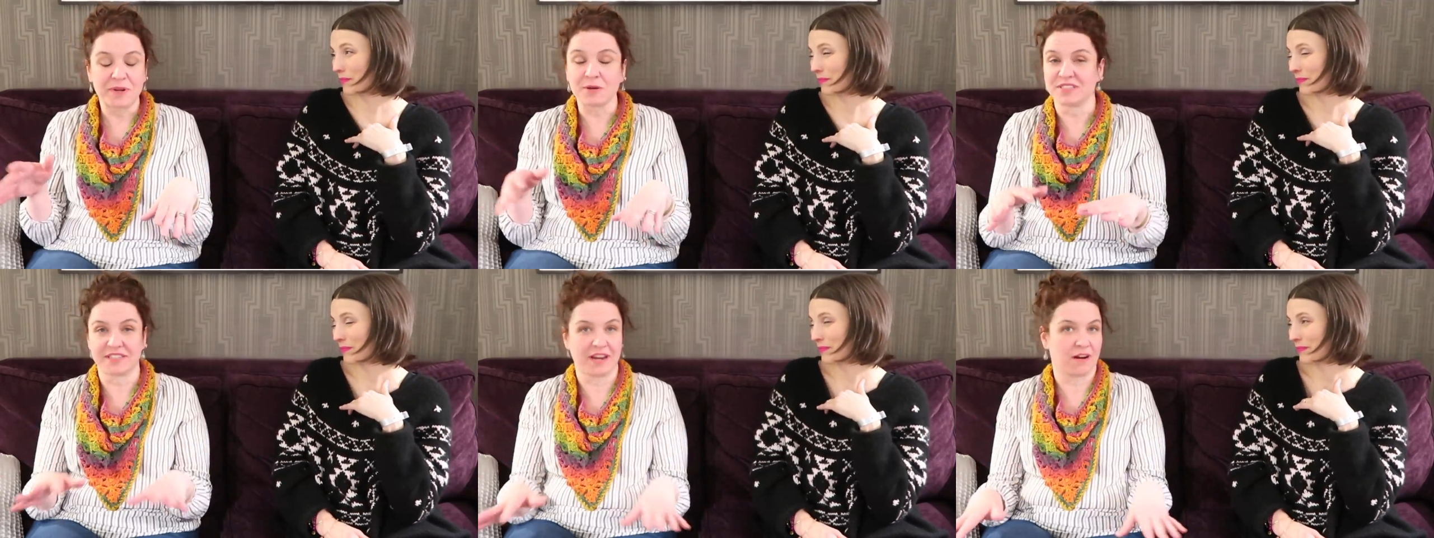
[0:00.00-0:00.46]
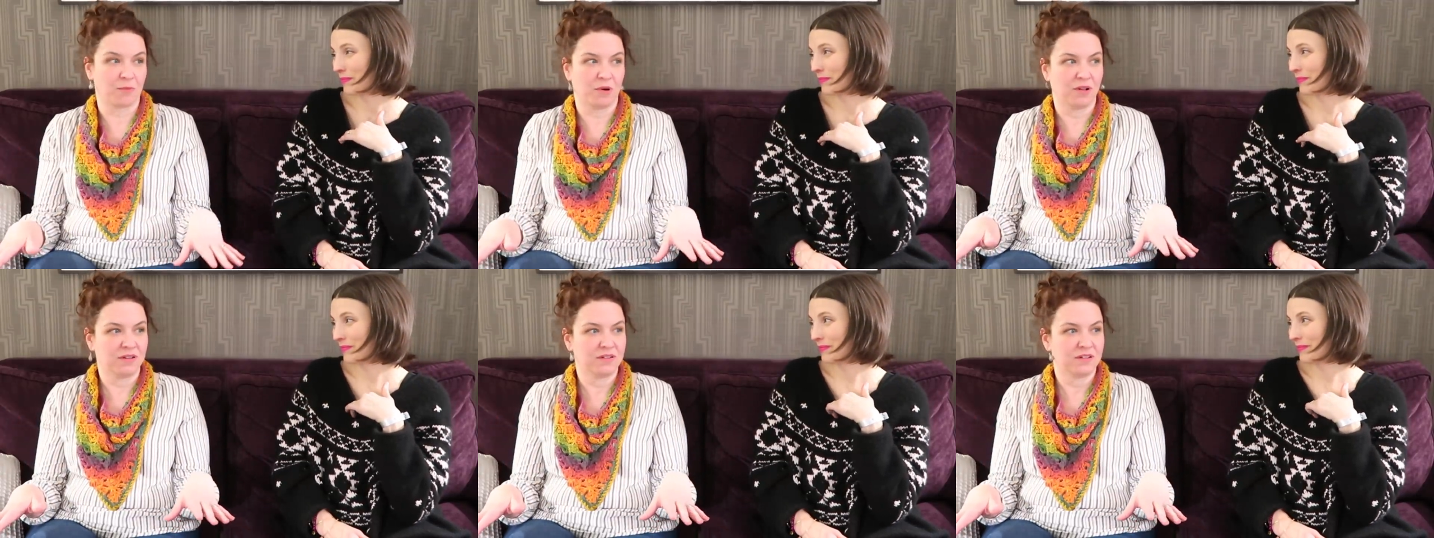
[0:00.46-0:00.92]
Speaker 1: but it was
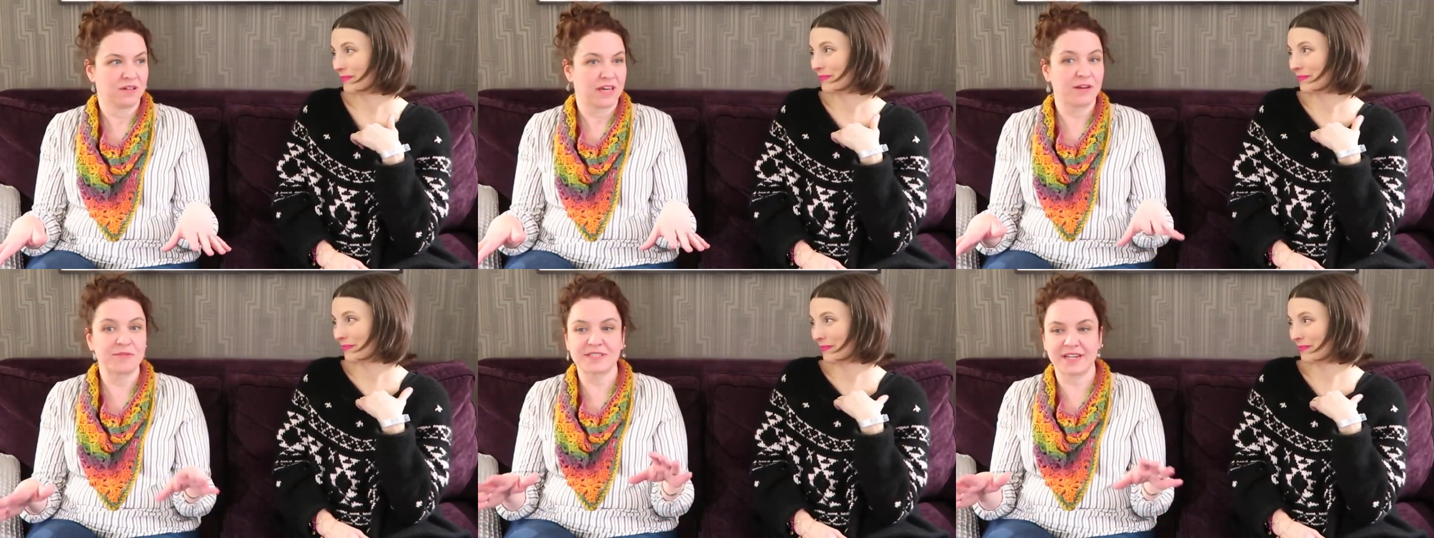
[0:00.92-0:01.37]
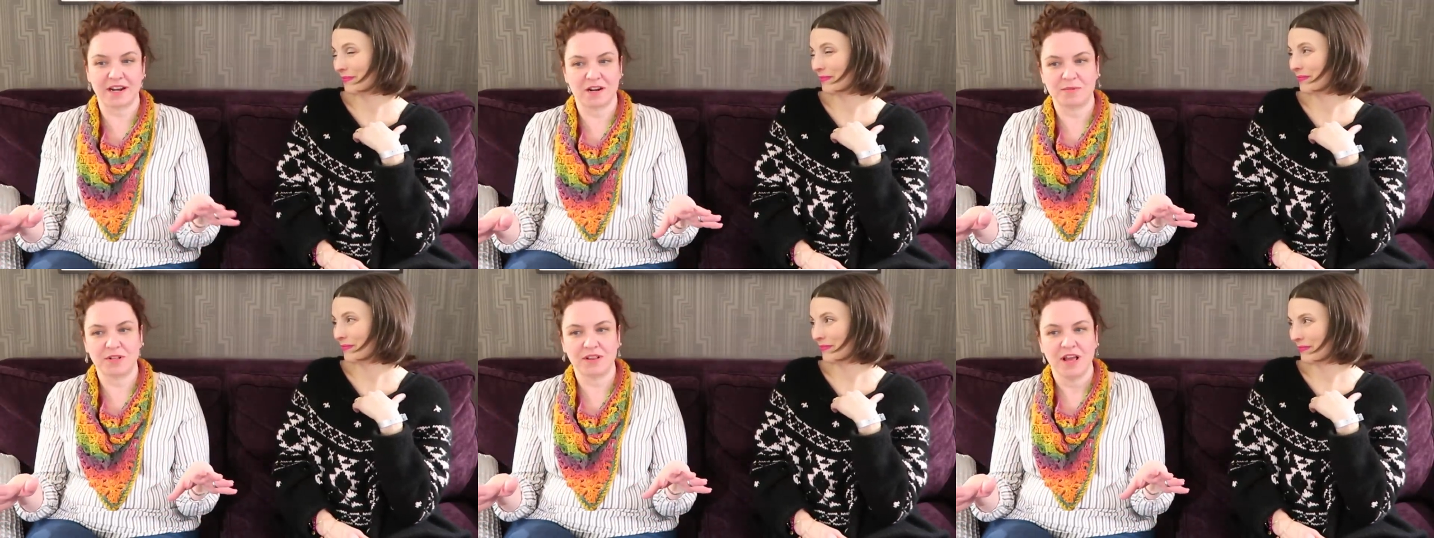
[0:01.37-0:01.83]
terrible. It was mm-hmm.
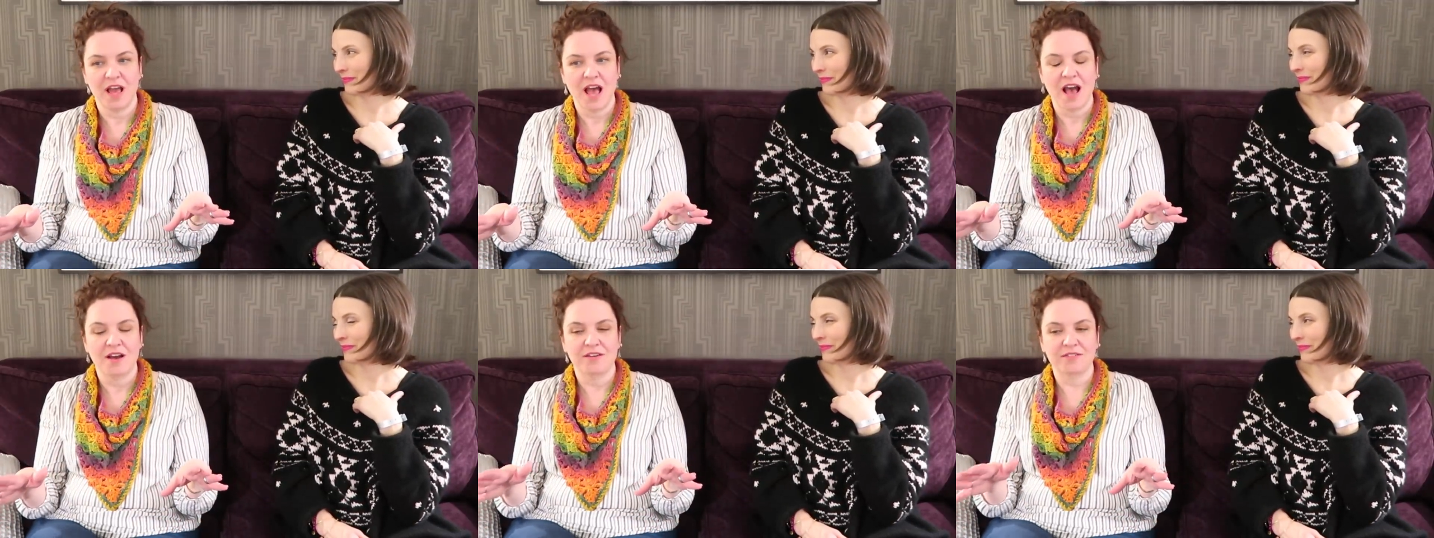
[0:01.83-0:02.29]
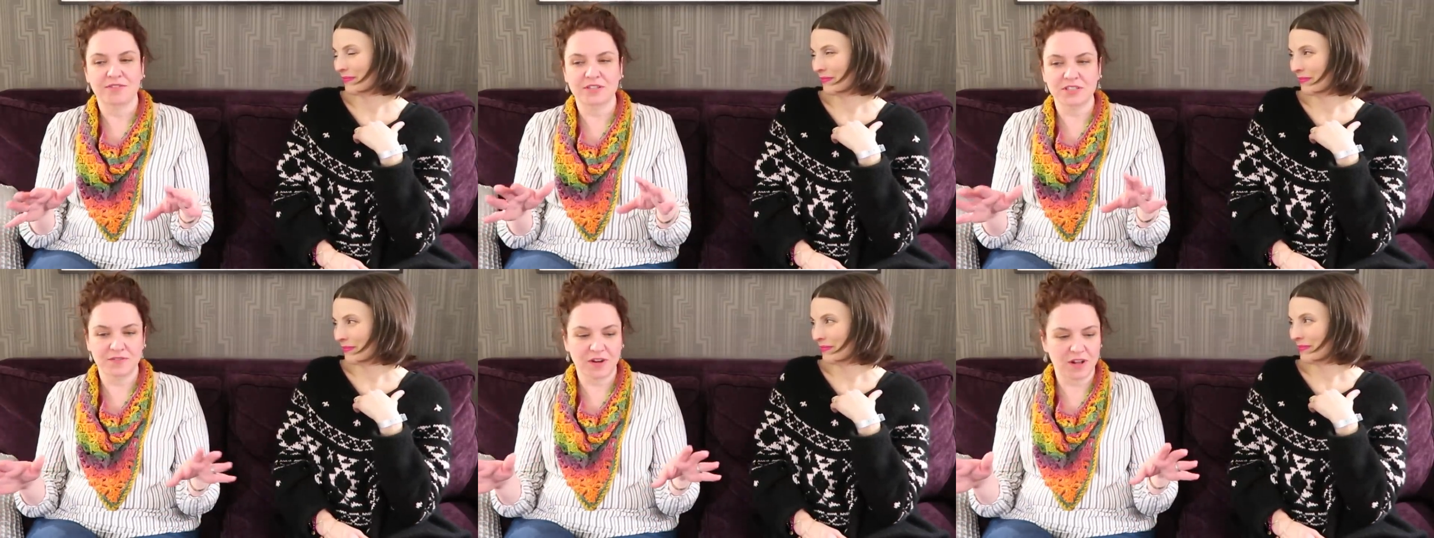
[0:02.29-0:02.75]
terrible.
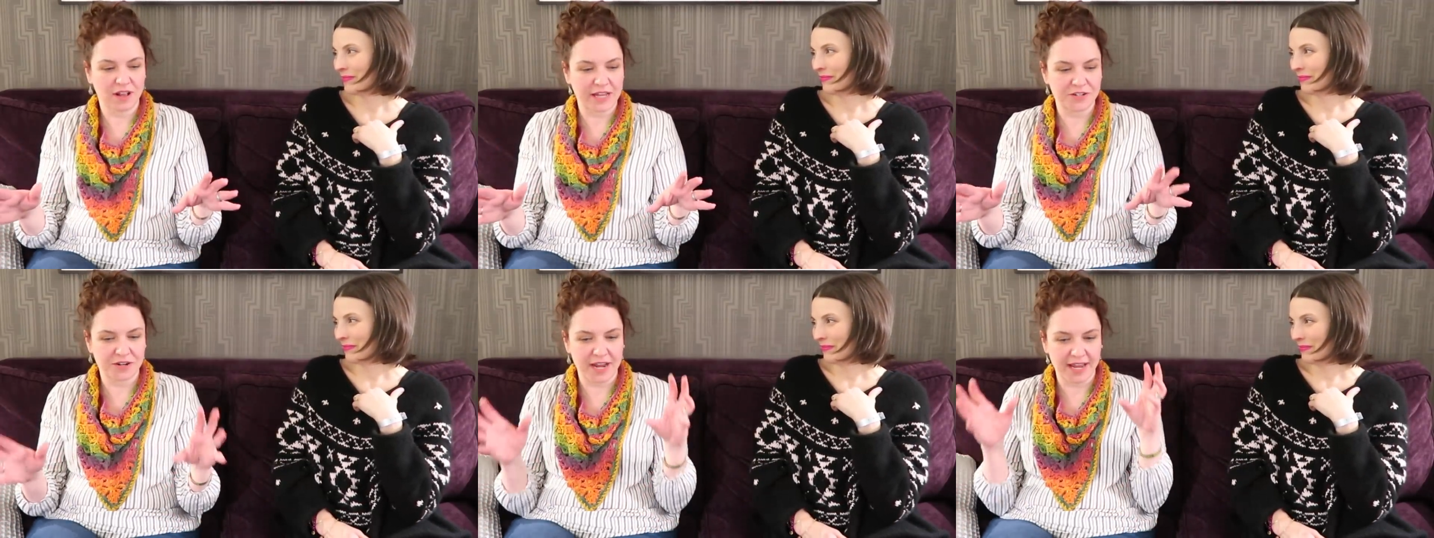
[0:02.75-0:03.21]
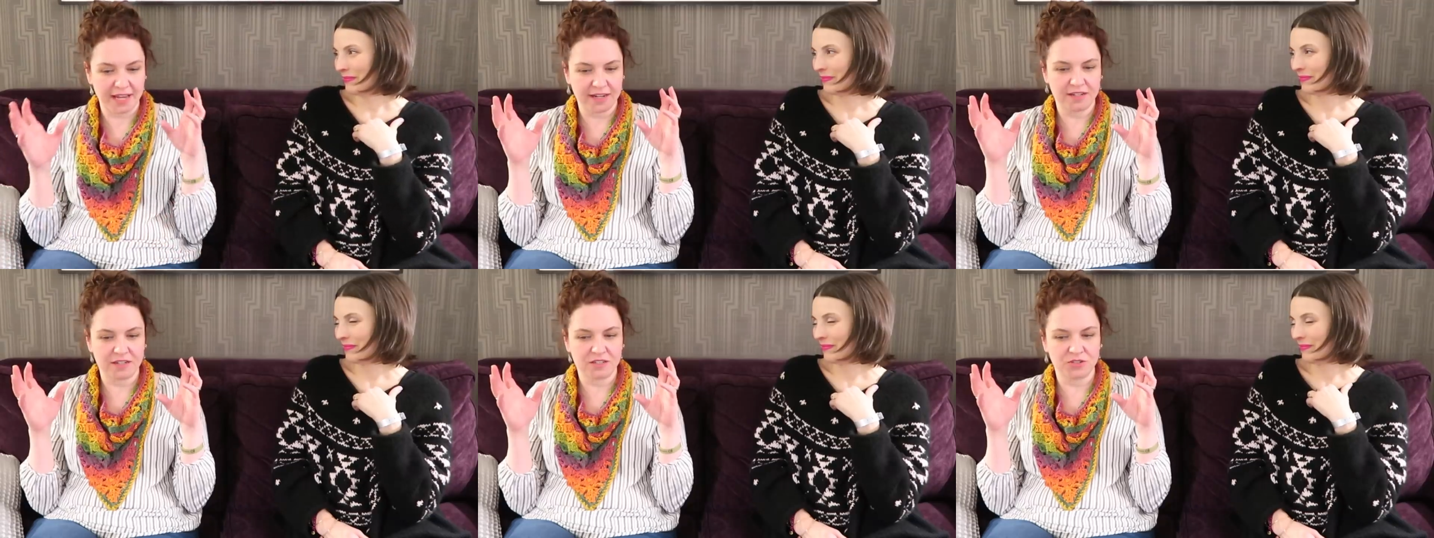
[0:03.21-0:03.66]
First of all, I
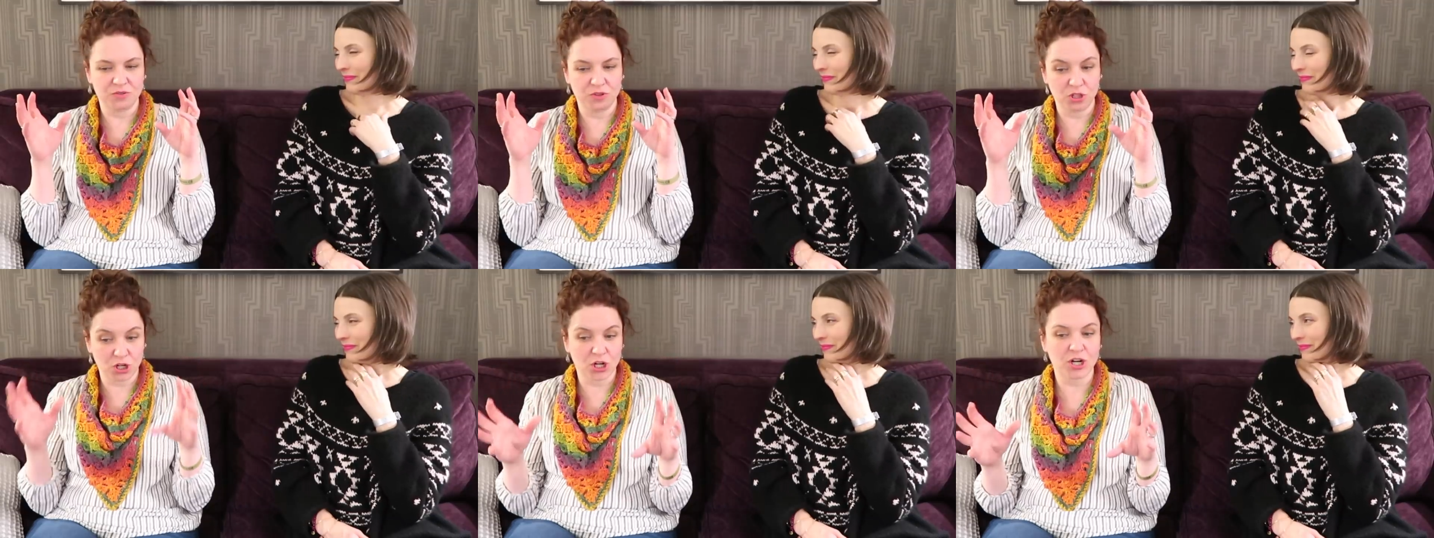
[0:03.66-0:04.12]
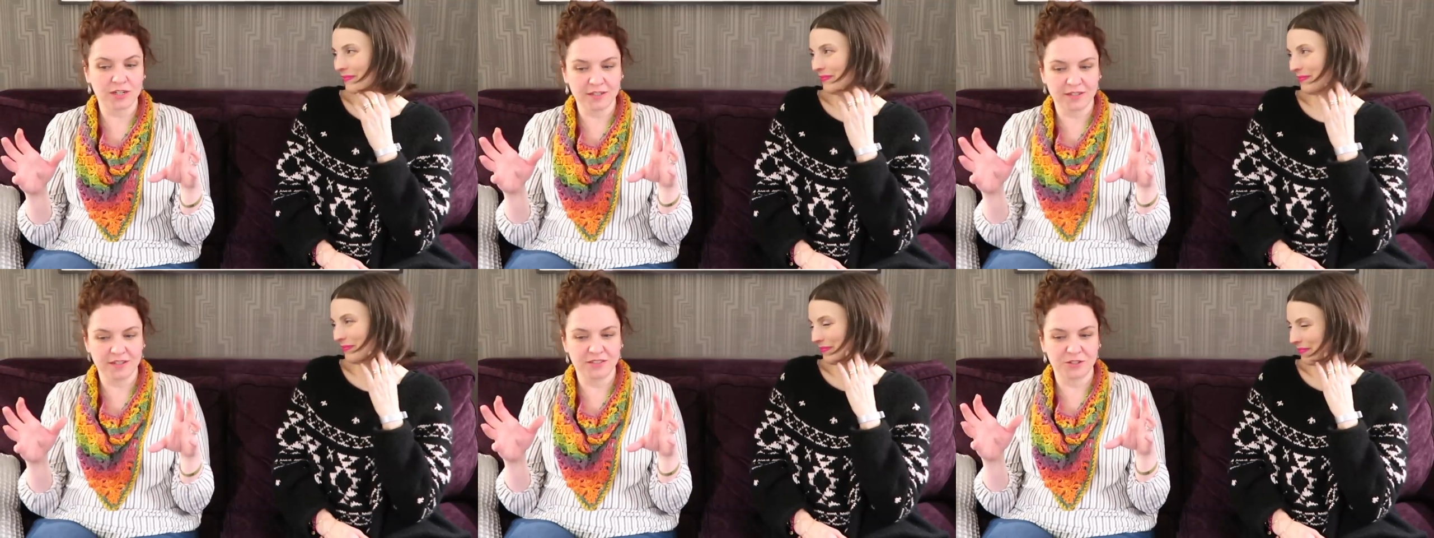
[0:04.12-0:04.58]
tried to
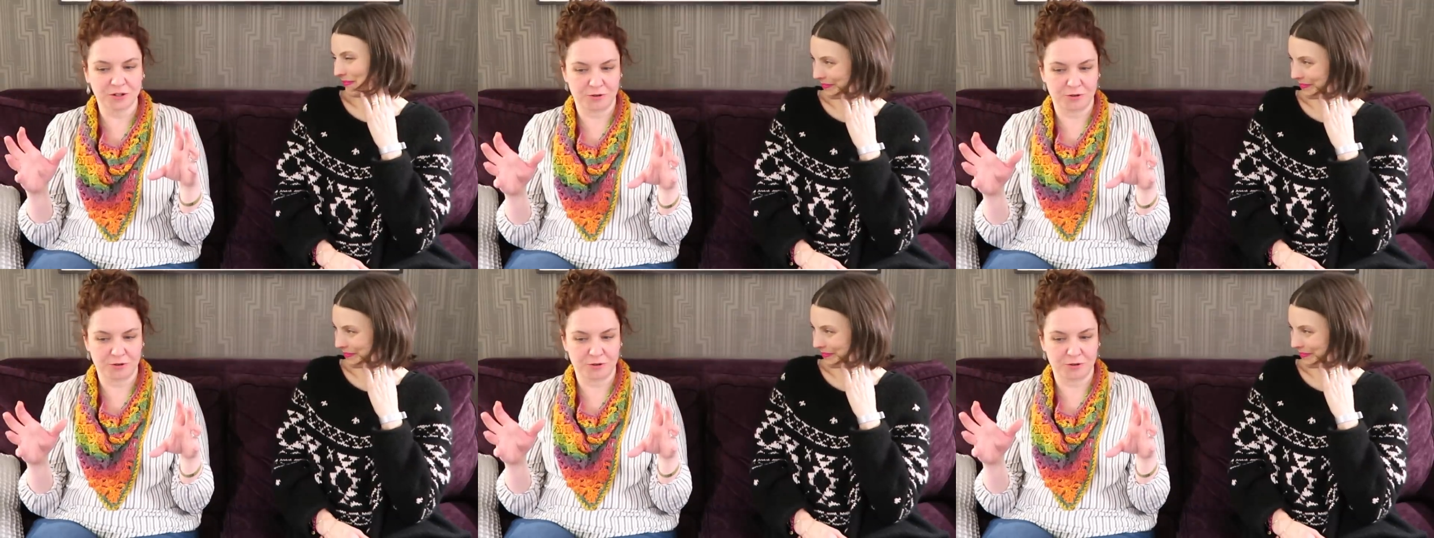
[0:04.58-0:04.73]
learn to